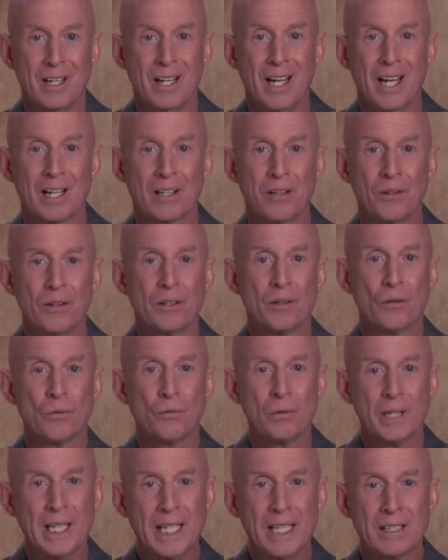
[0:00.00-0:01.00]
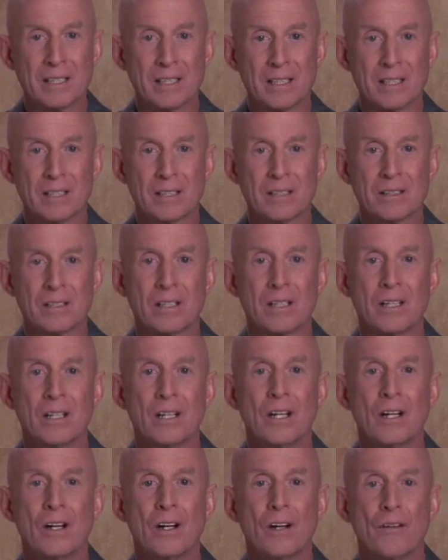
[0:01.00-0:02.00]
including the reasons
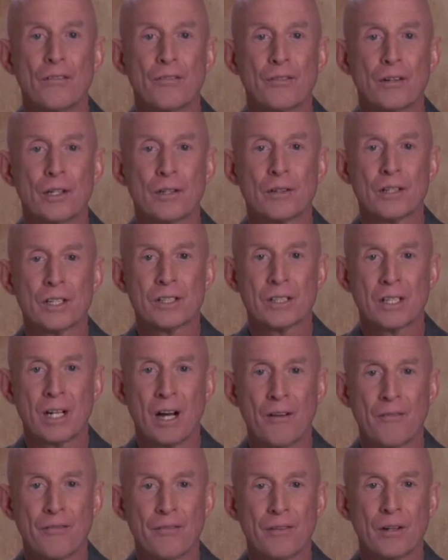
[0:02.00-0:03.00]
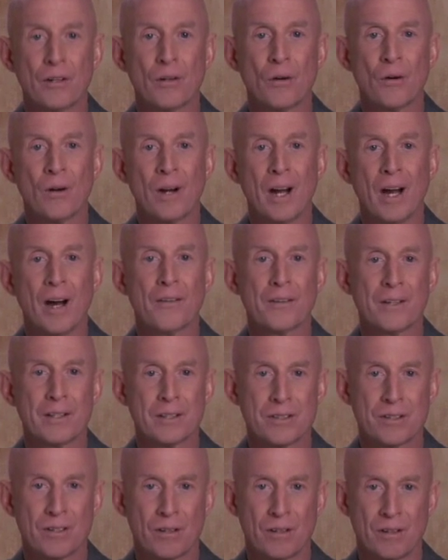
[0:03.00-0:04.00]
for your discomfort or health
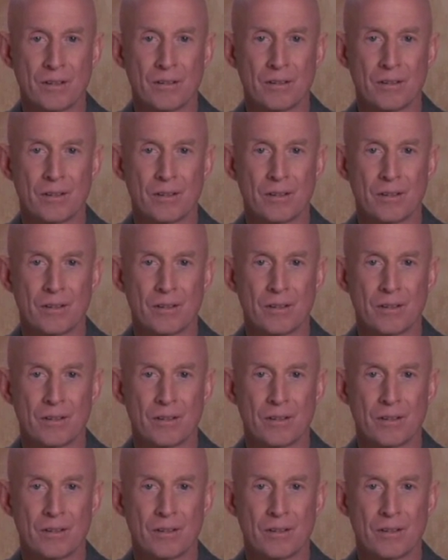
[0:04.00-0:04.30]
concern.